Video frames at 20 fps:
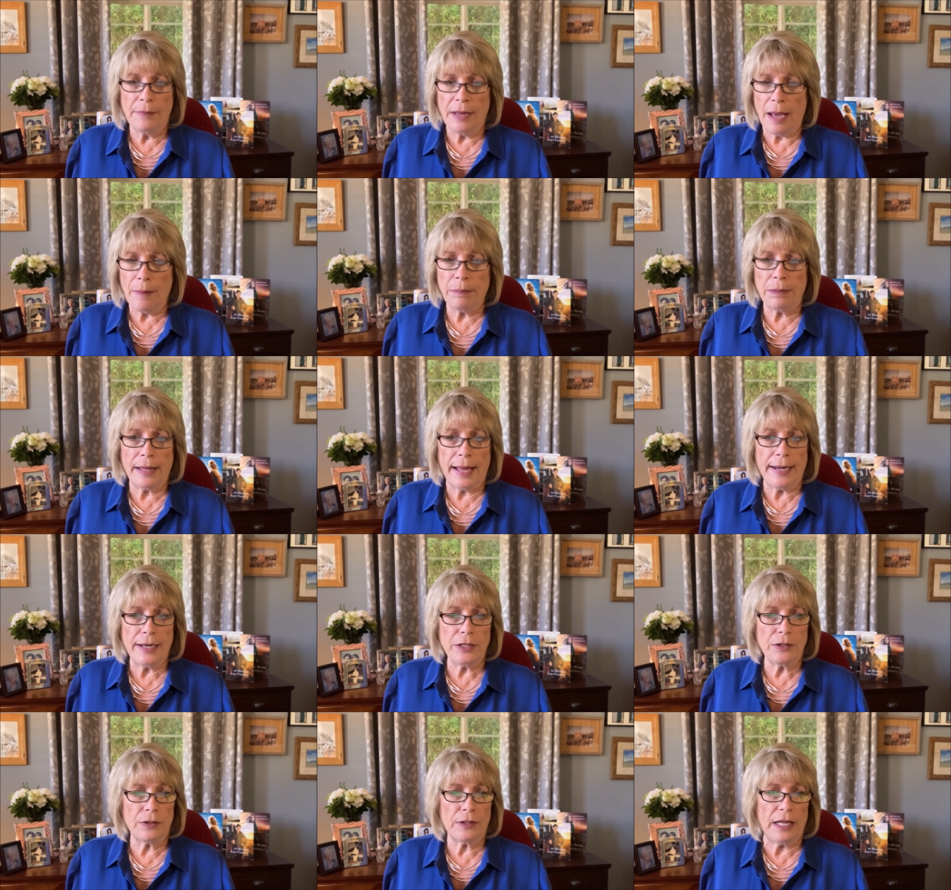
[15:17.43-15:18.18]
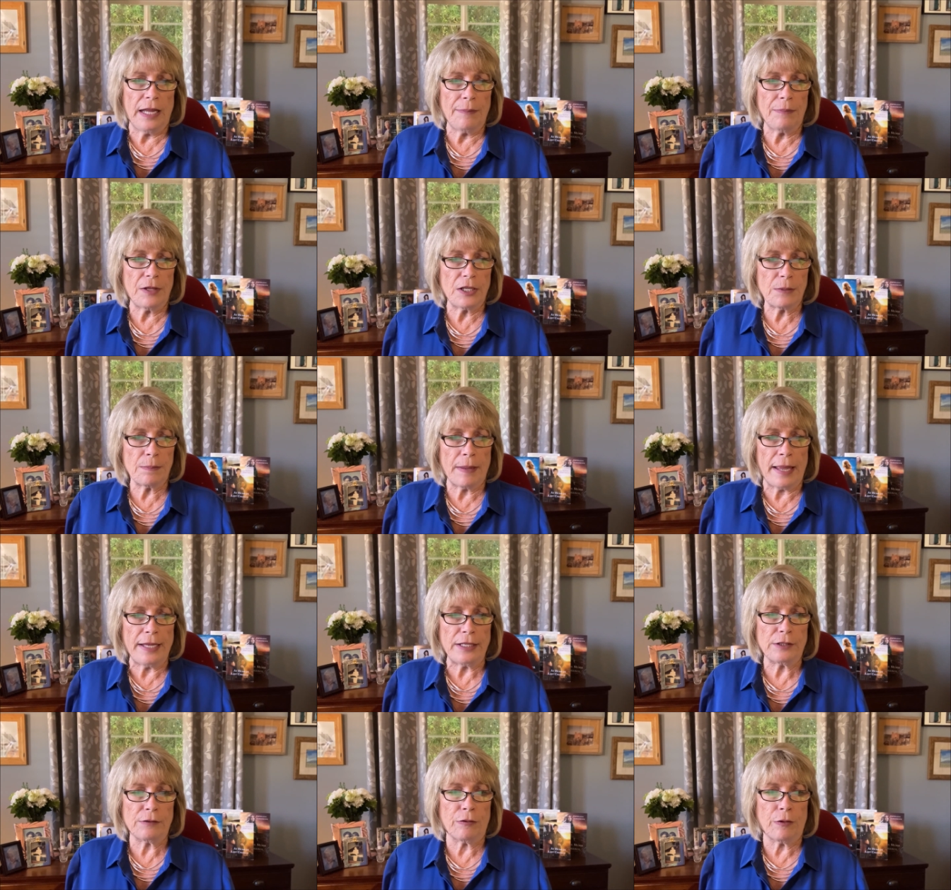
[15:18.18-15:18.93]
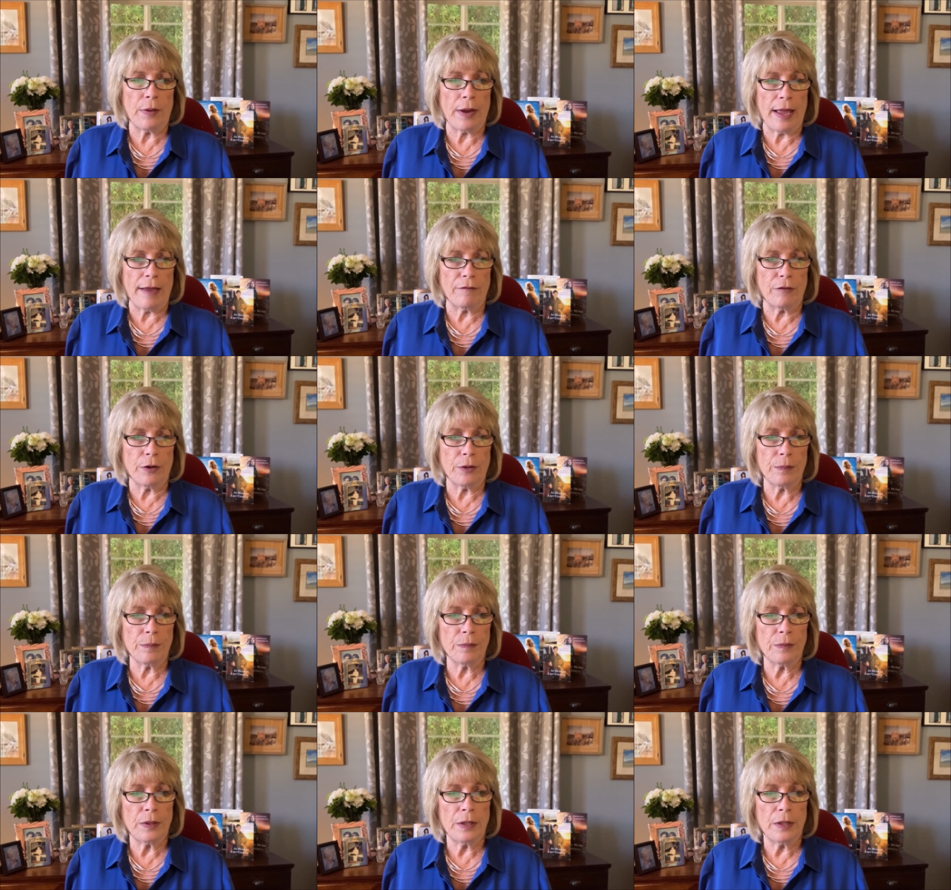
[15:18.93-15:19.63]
not planning to keep this pace forever.